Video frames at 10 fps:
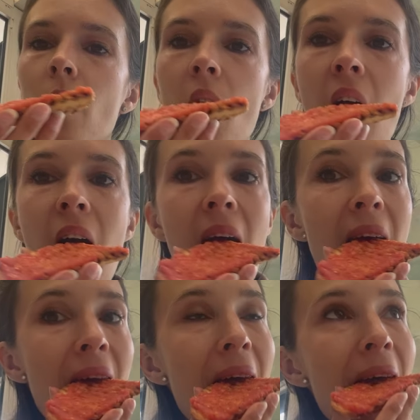This is what
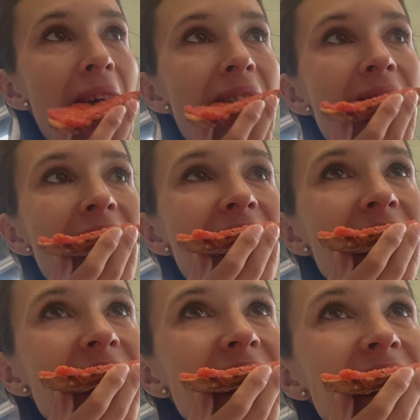the toast looked
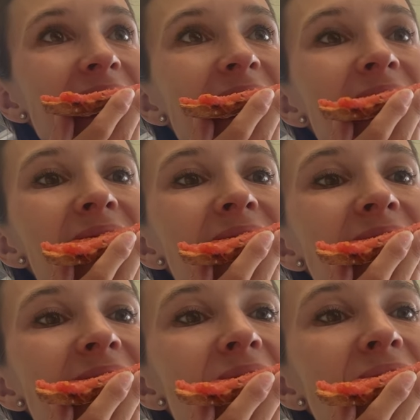like, and
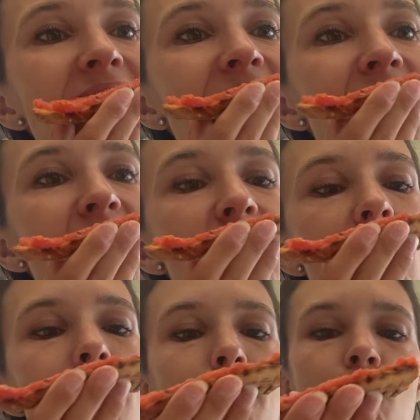it's actually
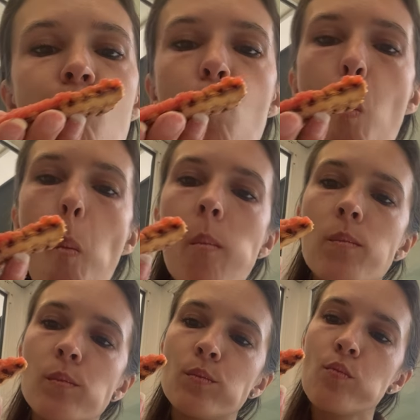very tasty.
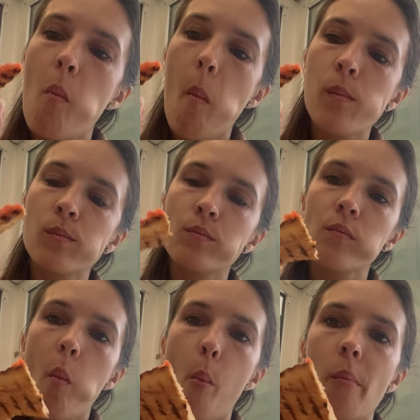I love
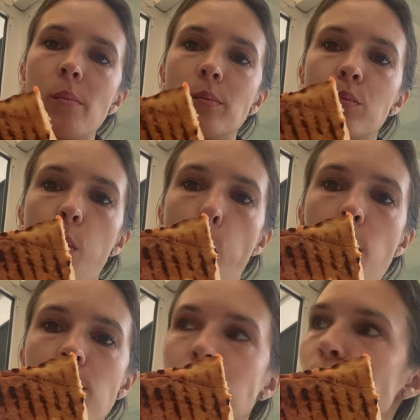that the bread
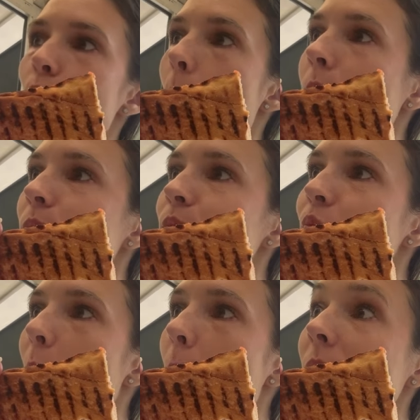has been
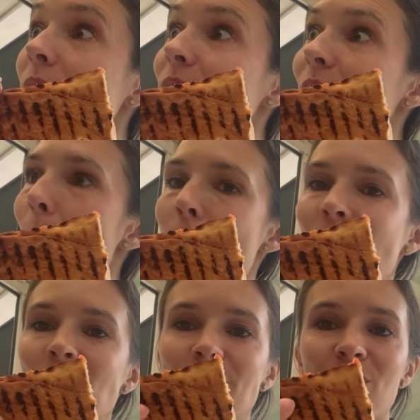toasted nicely.
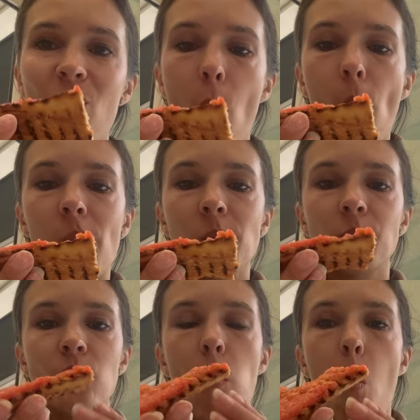
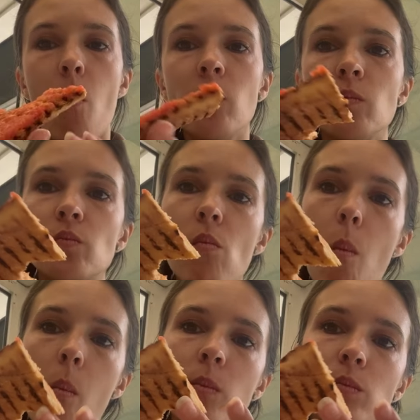It's
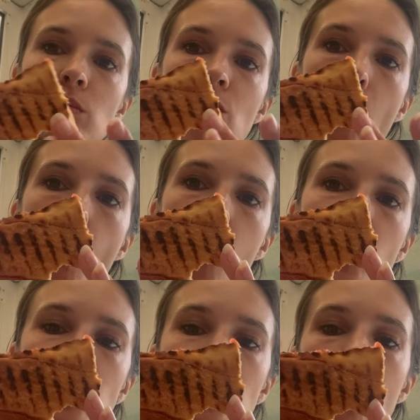not raw on the
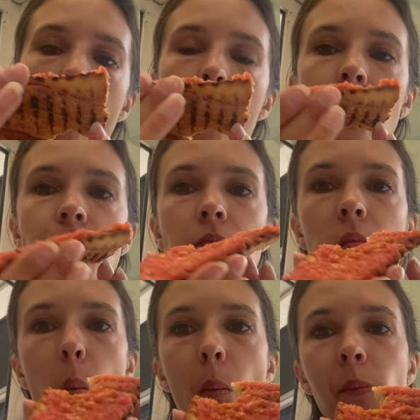inside. It's
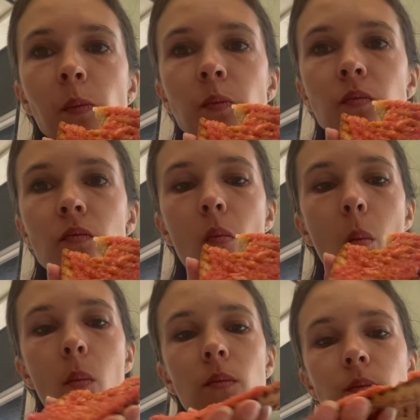very, very
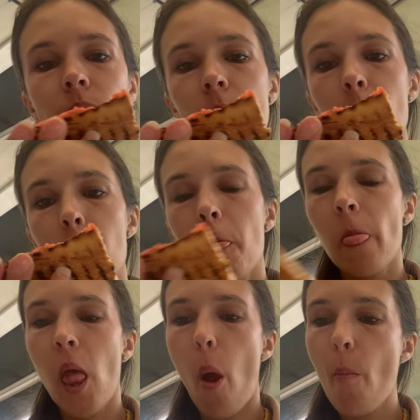good. This is
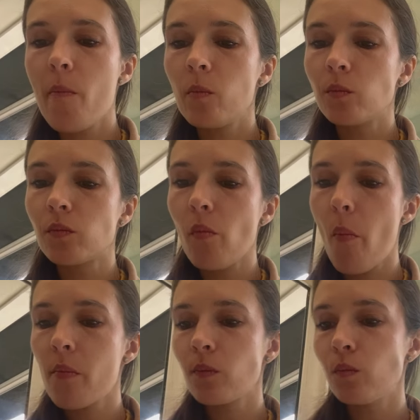fresh bread
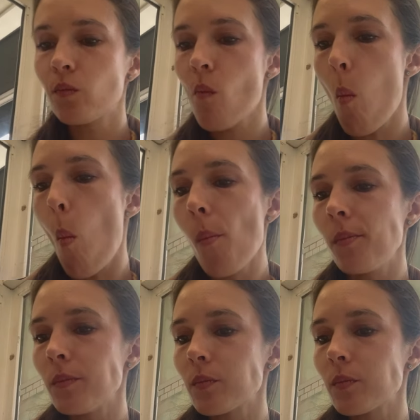they bring from bakery